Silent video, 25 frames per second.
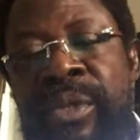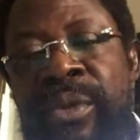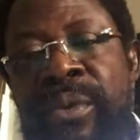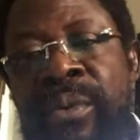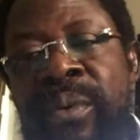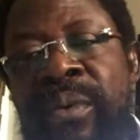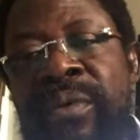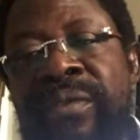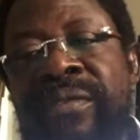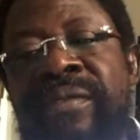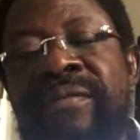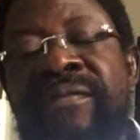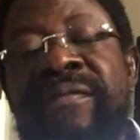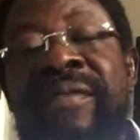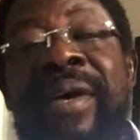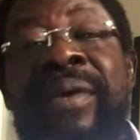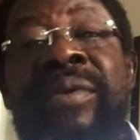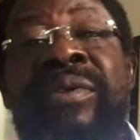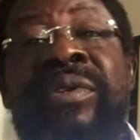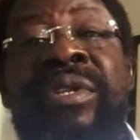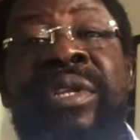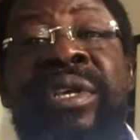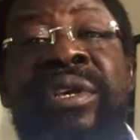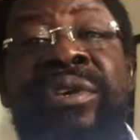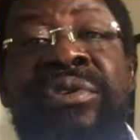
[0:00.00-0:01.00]
was the
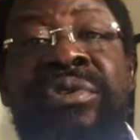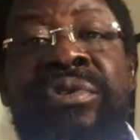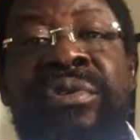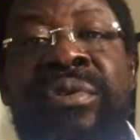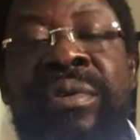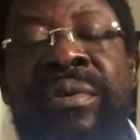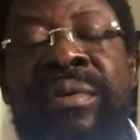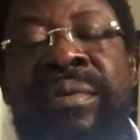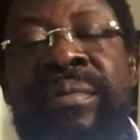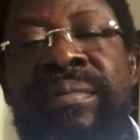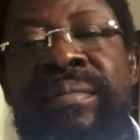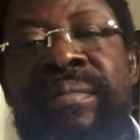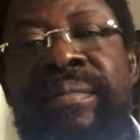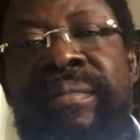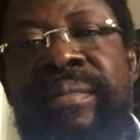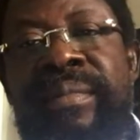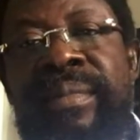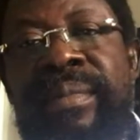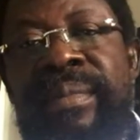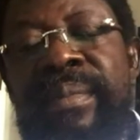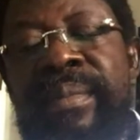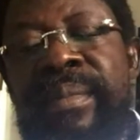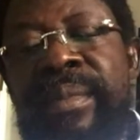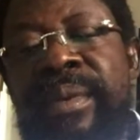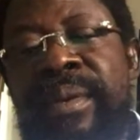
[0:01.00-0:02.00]
foundation
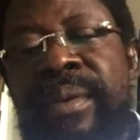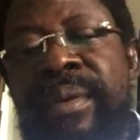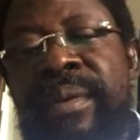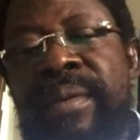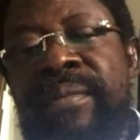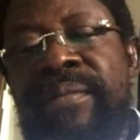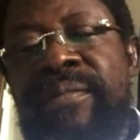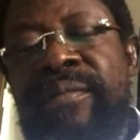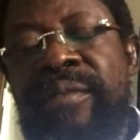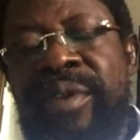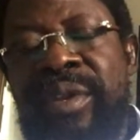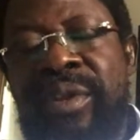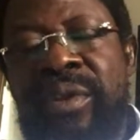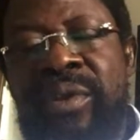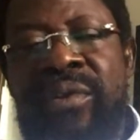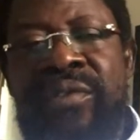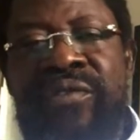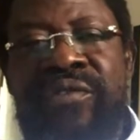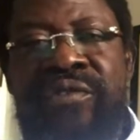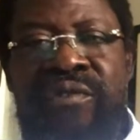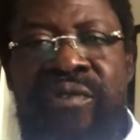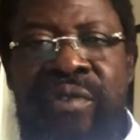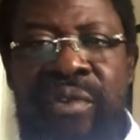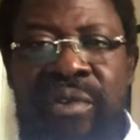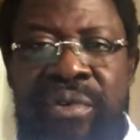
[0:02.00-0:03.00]
for the
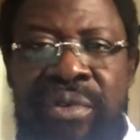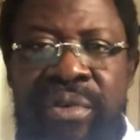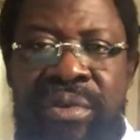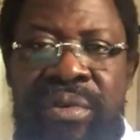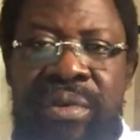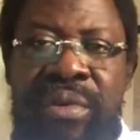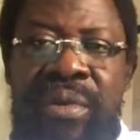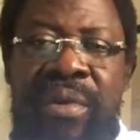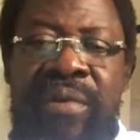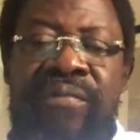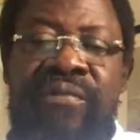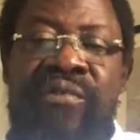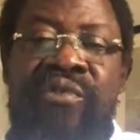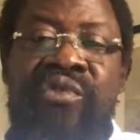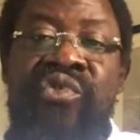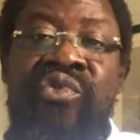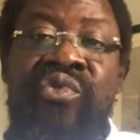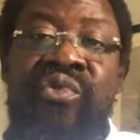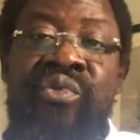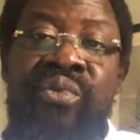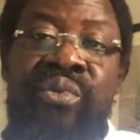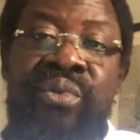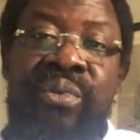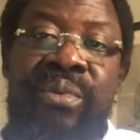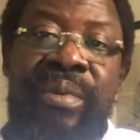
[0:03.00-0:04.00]
construction of
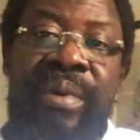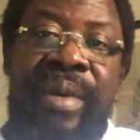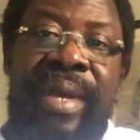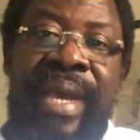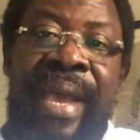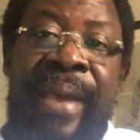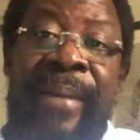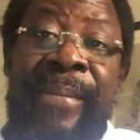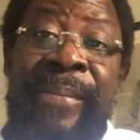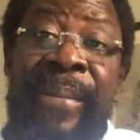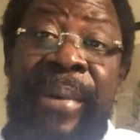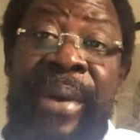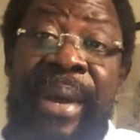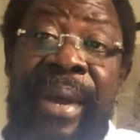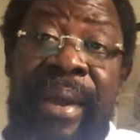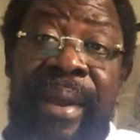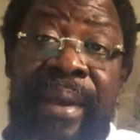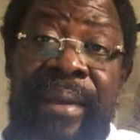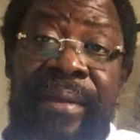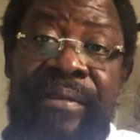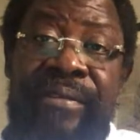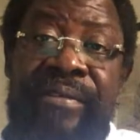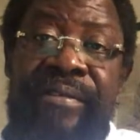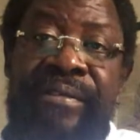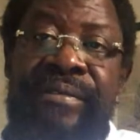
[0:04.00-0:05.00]
two
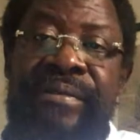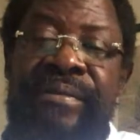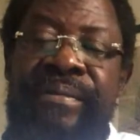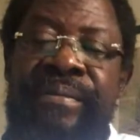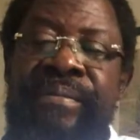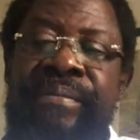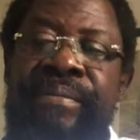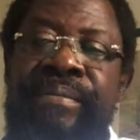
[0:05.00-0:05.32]
empires.